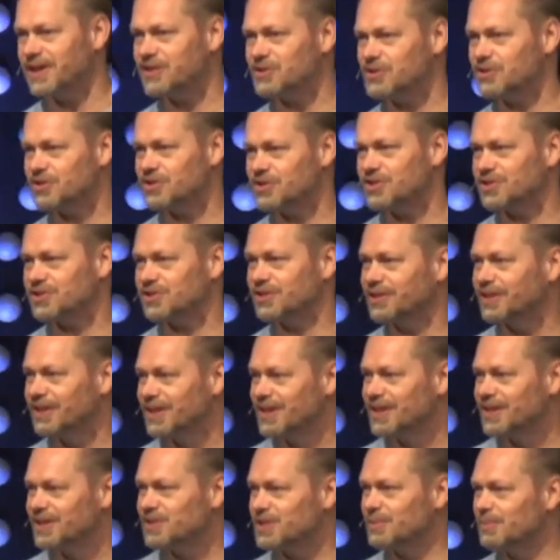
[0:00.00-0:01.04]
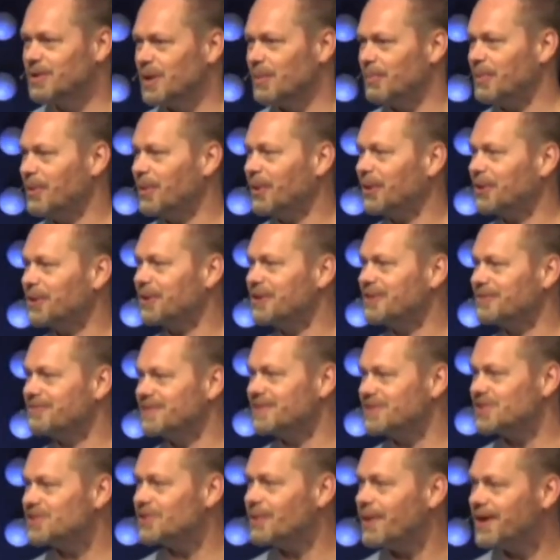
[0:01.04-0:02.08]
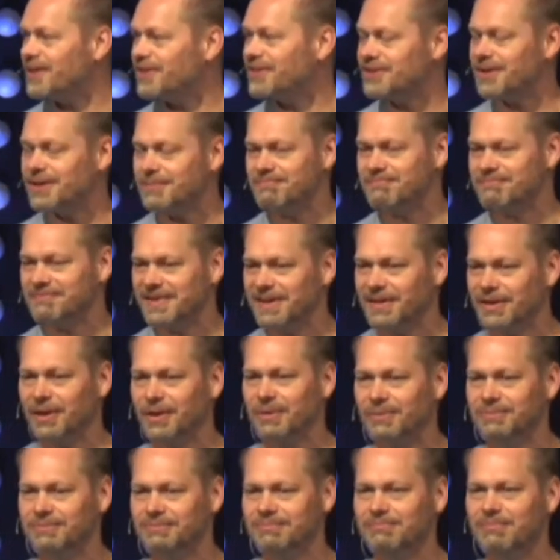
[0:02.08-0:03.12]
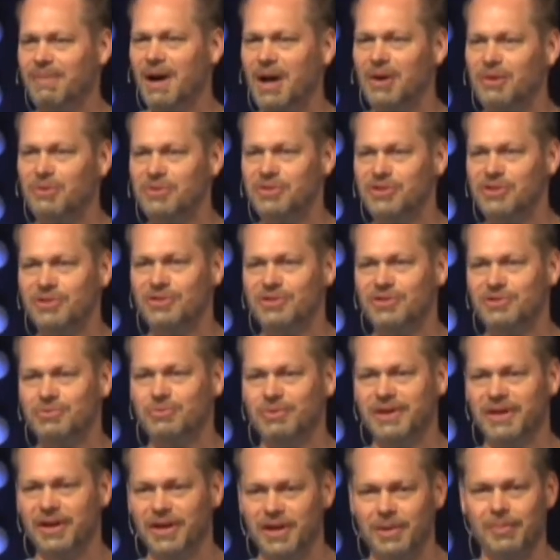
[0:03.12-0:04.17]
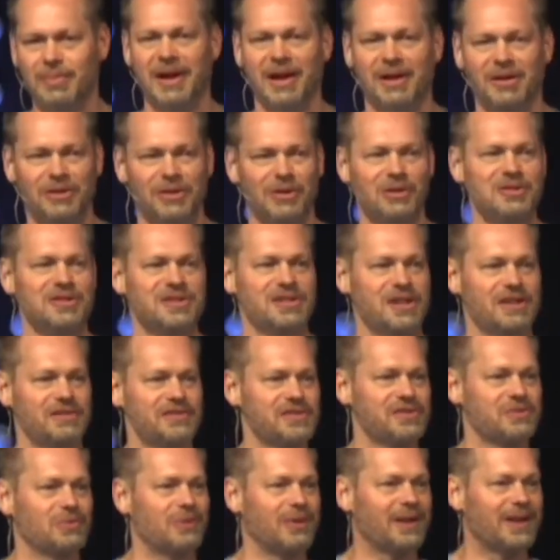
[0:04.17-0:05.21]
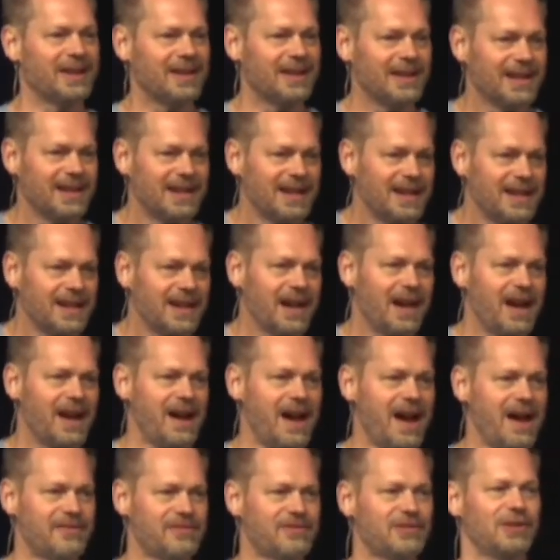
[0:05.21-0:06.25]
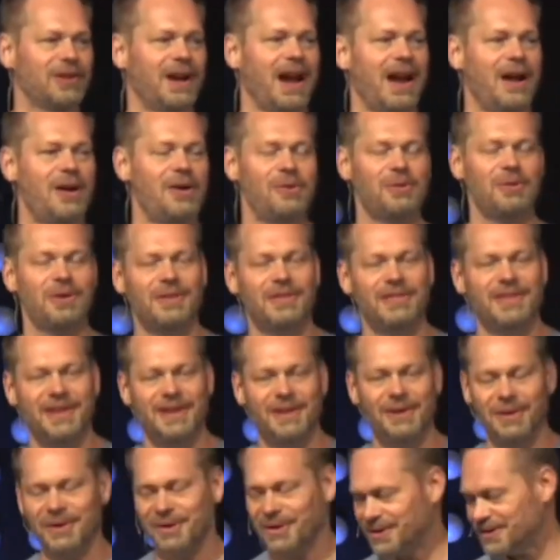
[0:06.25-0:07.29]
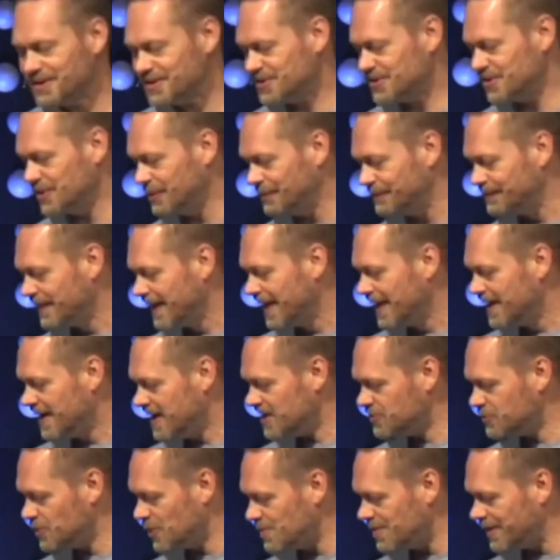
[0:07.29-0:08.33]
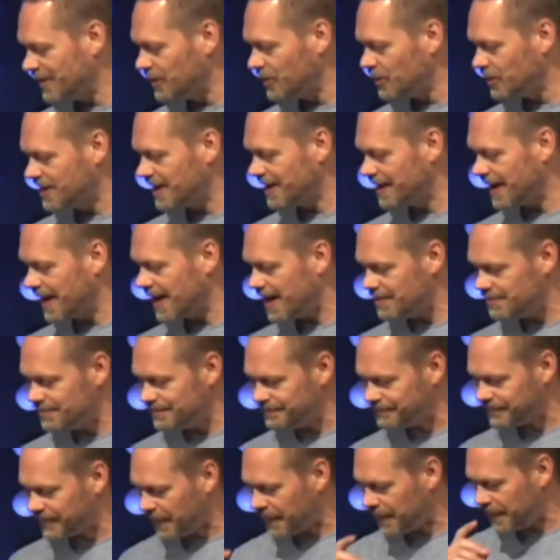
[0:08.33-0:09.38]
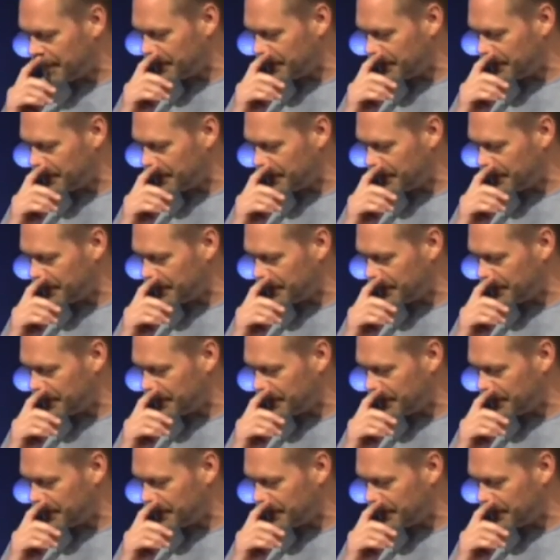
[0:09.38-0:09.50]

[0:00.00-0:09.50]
church to be a part of. And so I thought, model church, we ought to pattern ourselves the way after how they are. So that's what we've been looking at. We're